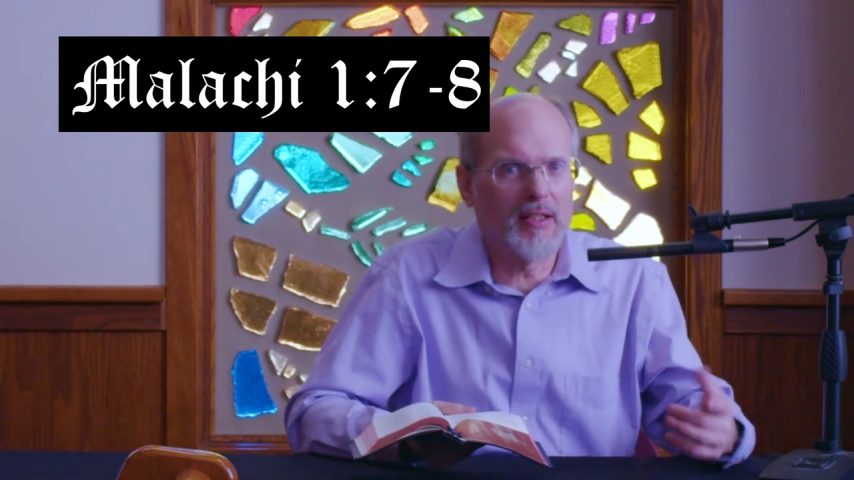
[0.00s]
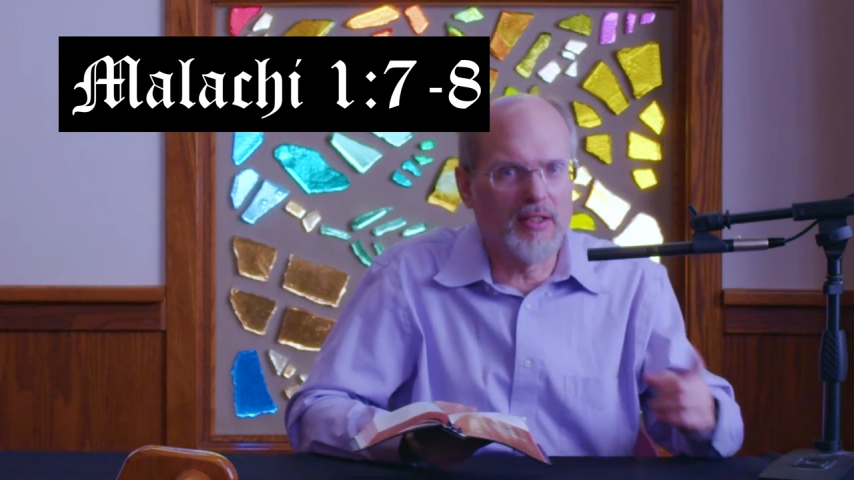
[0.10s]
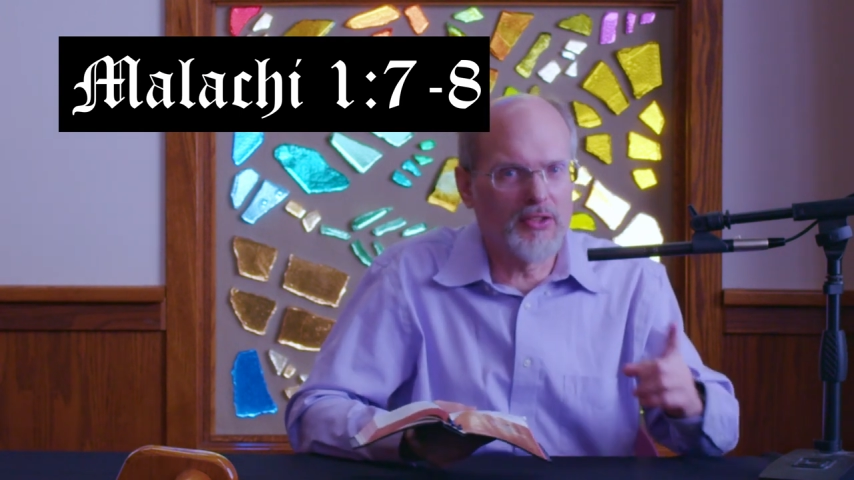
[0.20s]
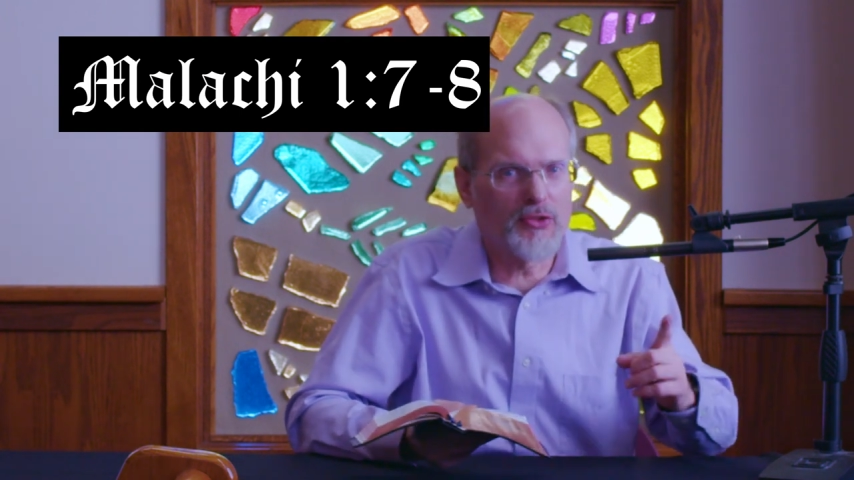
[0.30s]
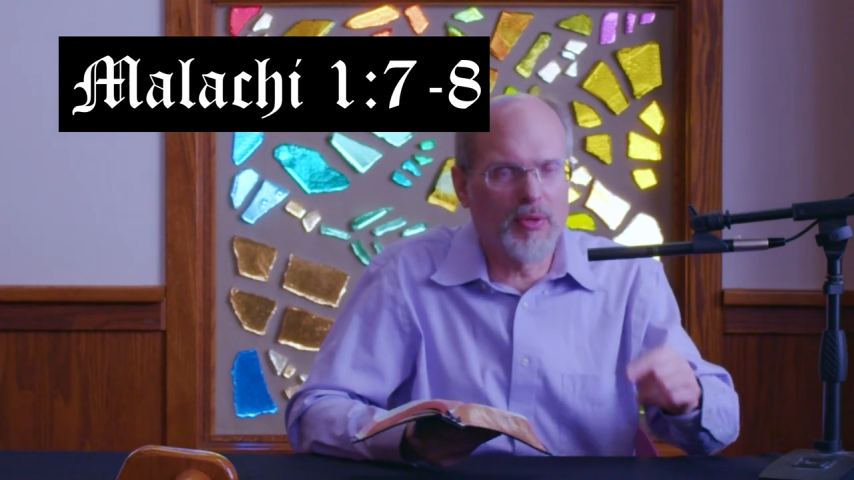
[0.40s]

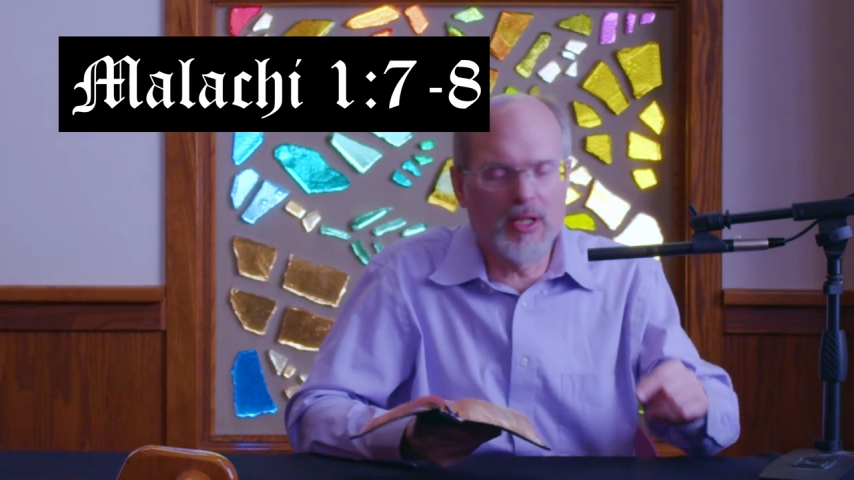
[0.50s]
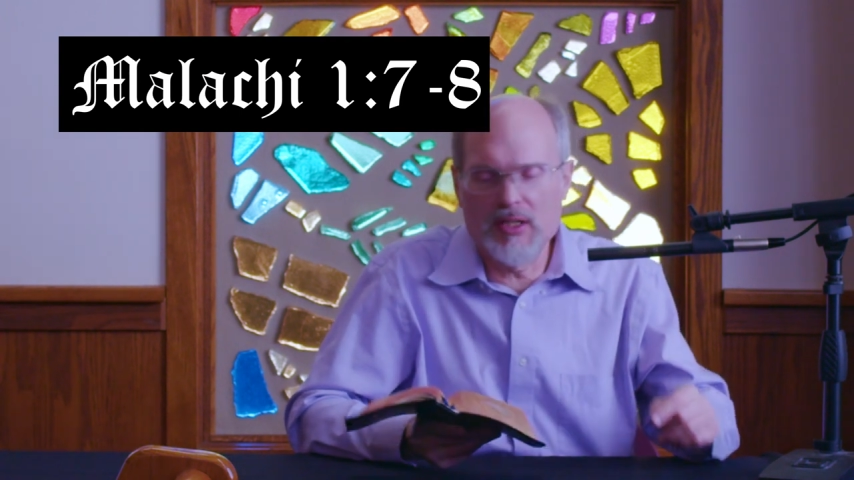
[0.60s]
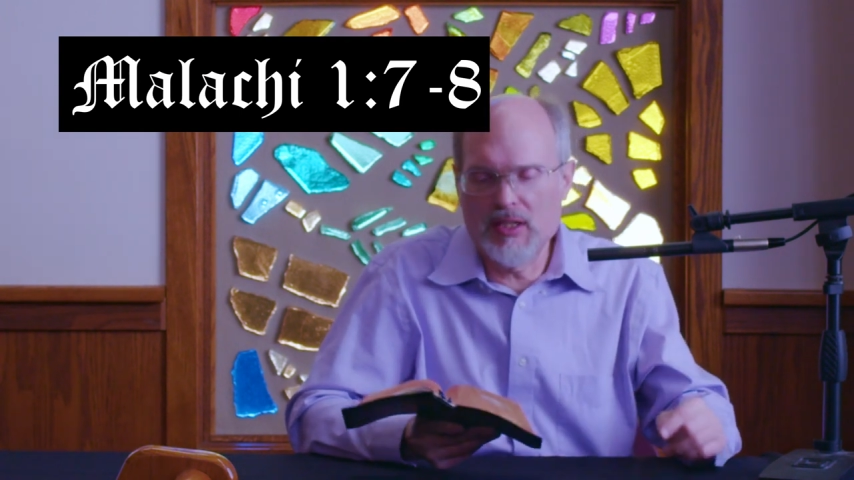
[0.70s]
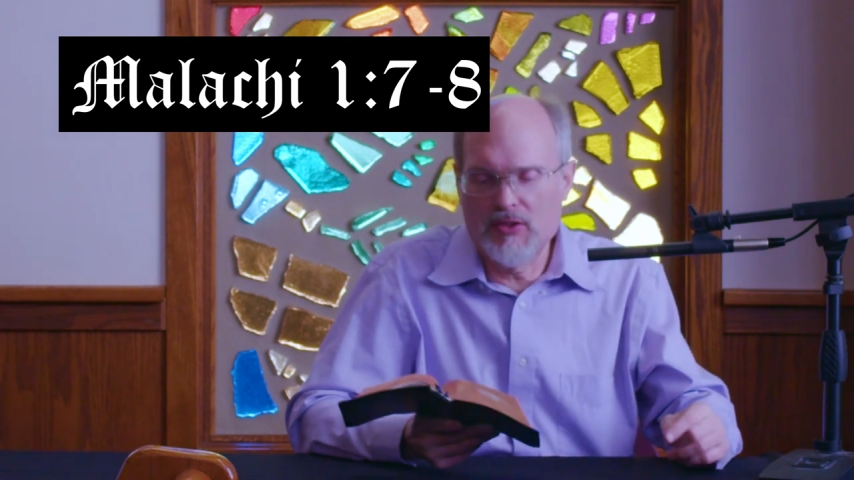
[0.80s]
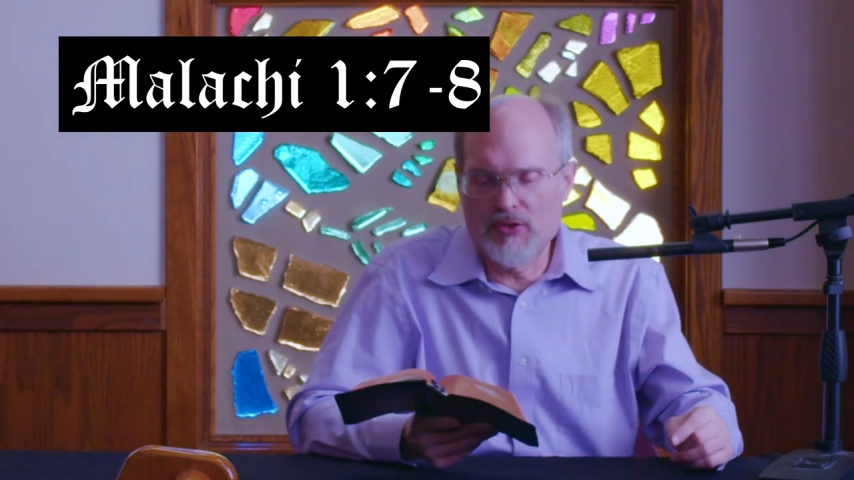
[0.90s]
Let's
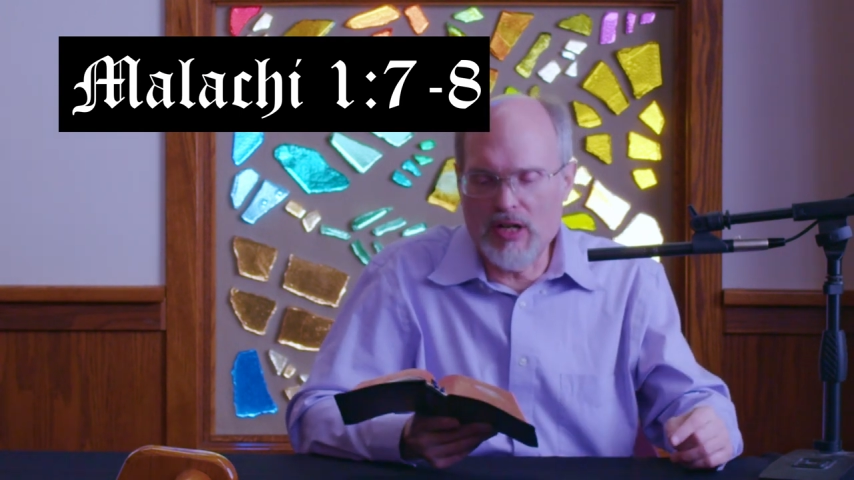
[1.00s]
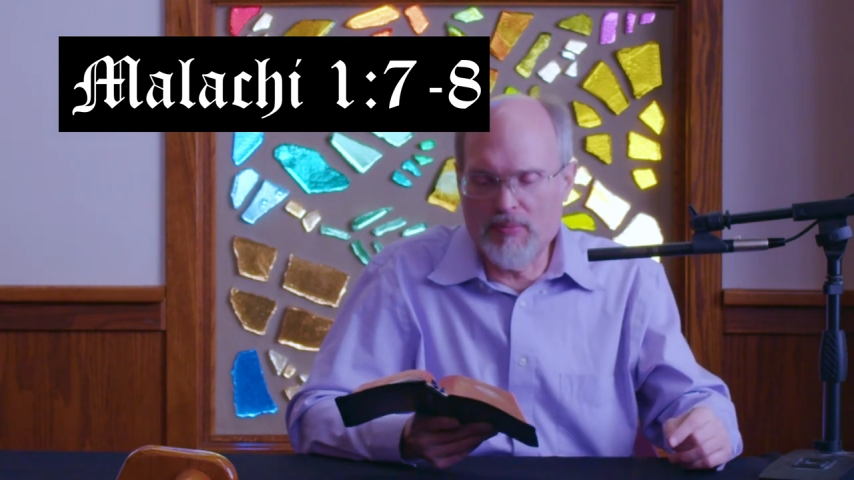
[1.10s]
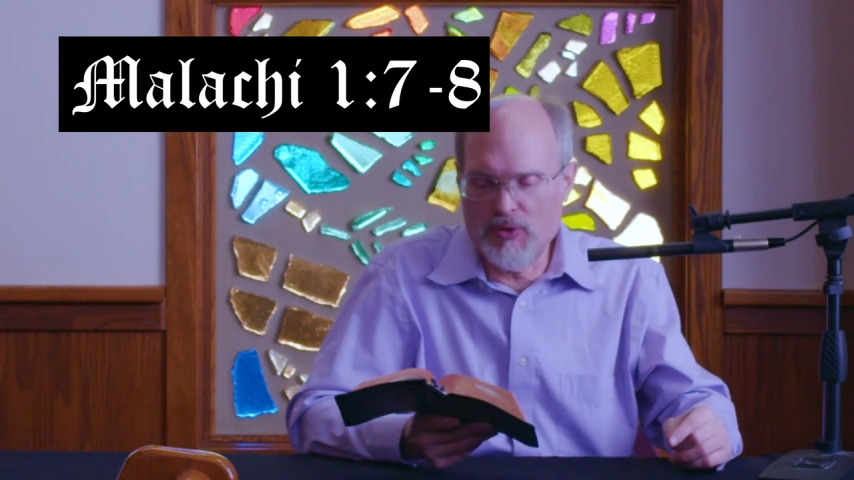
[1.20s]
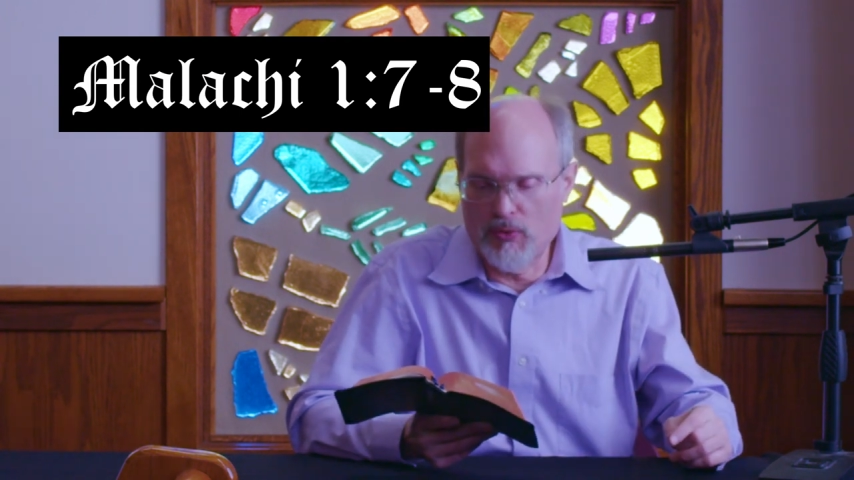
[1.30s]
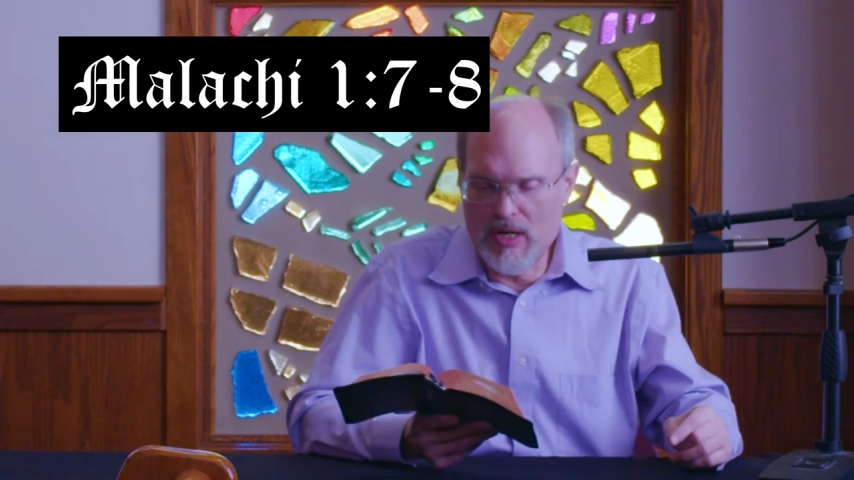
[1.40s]
read
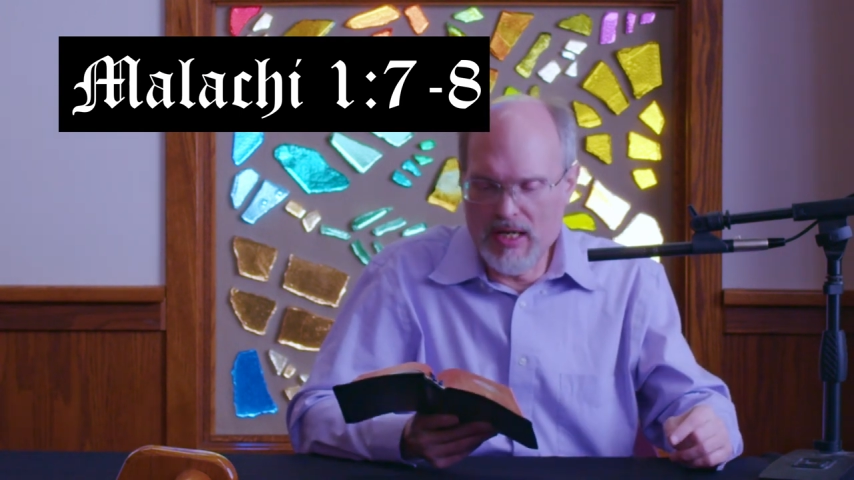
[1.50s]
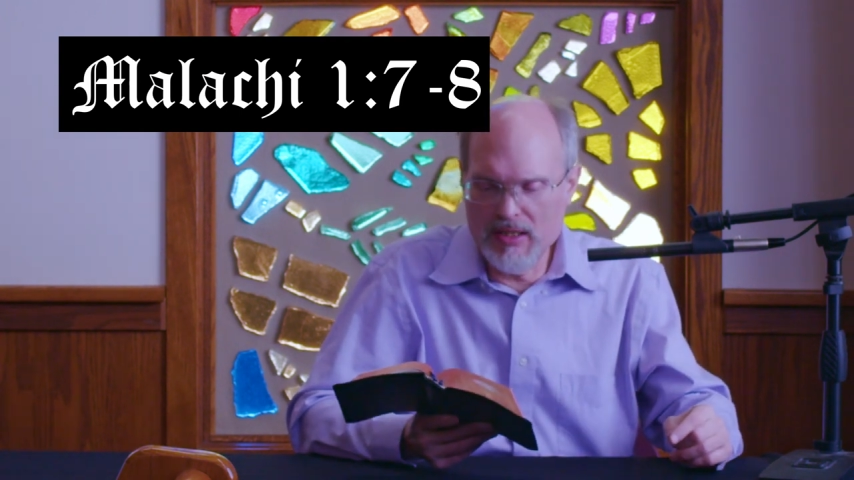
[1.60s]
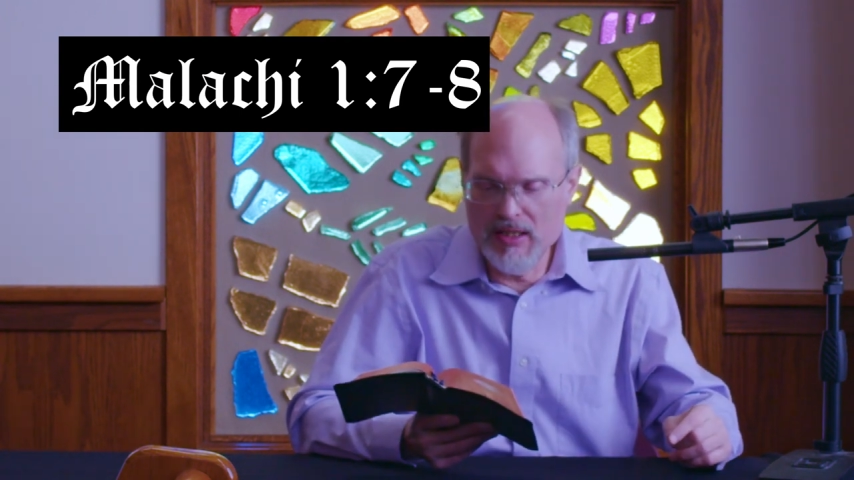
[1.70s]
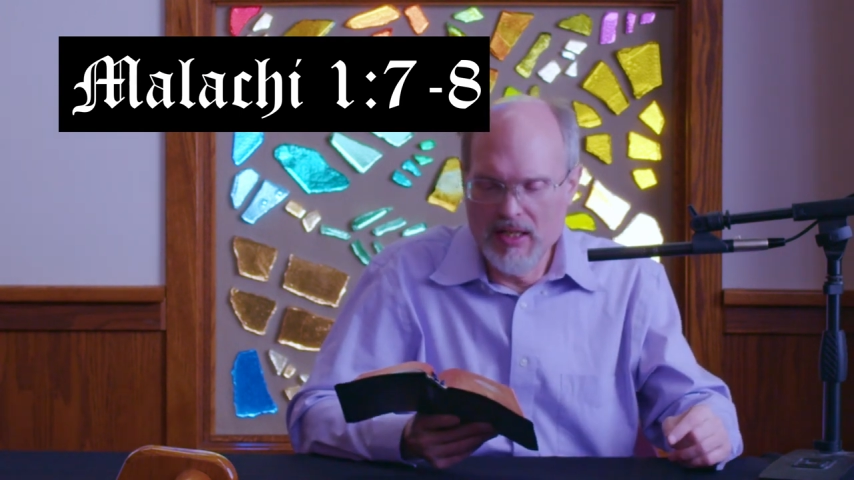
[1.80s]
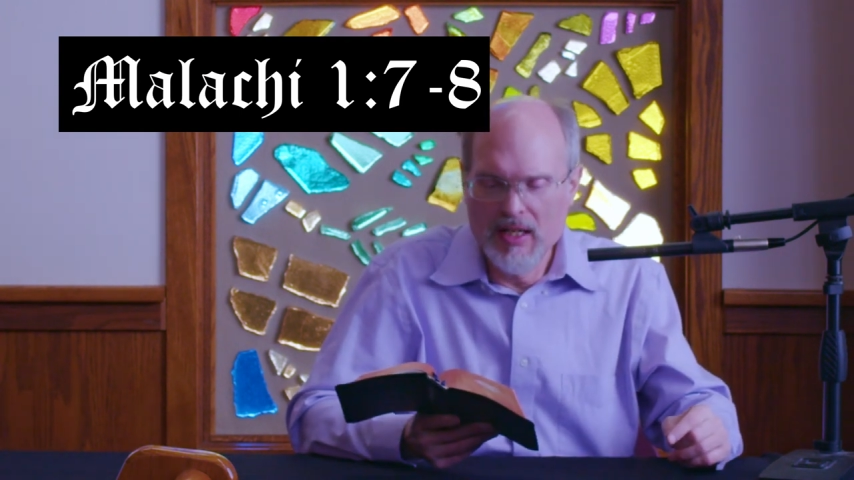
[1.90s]
chapter 1,